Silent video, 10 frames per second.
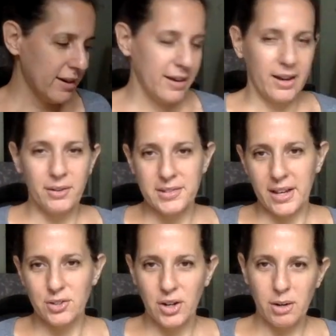I always say
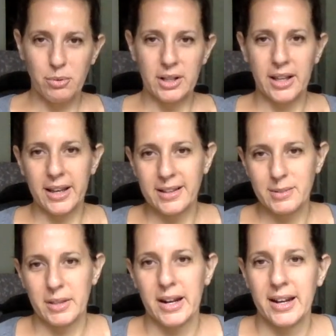I'll try to put links,
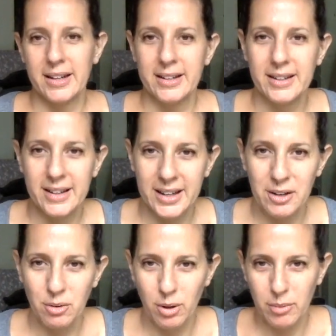and then I, I
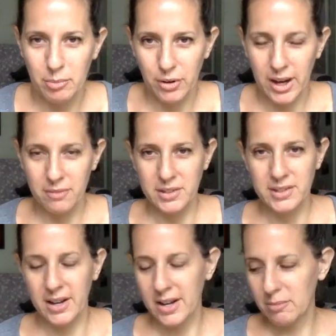never remember half the
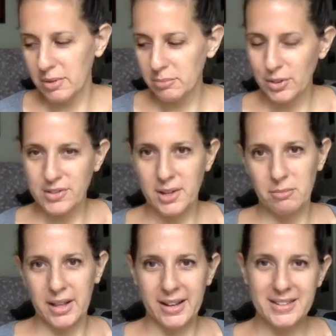time. Put some
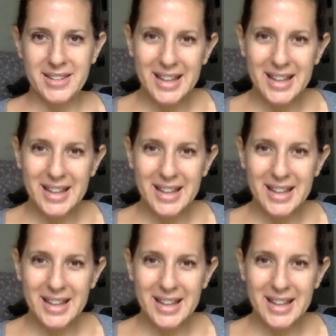links.